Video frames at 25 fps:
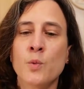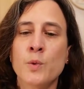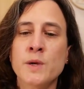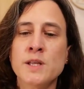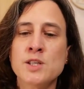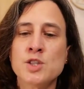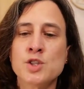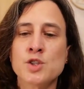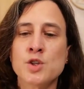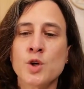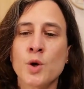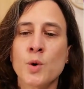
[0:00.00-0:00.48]

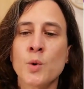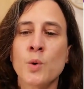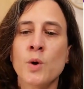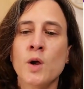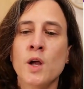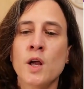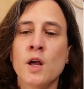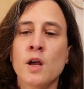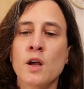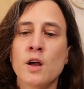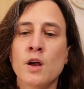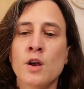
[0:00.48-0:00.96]
which
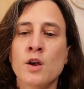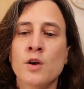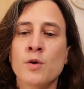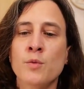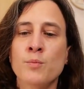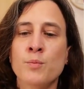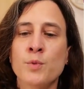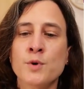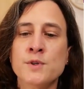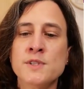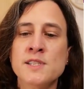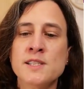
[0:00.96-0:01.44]
show
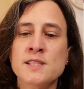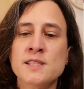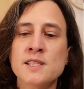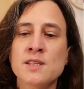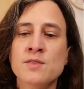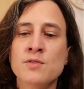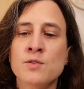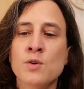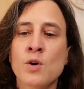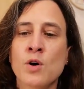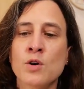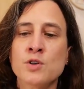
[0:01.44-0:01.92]
a
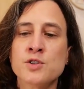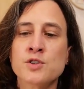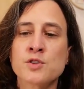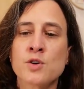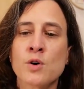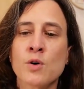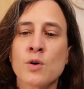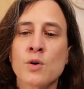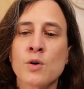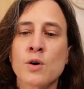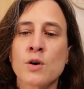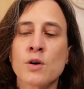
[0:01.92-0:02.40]
positive gold
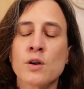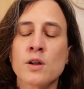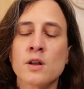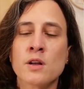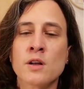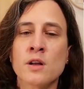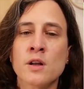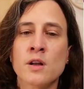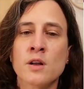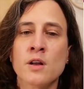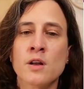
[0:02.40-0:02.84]
score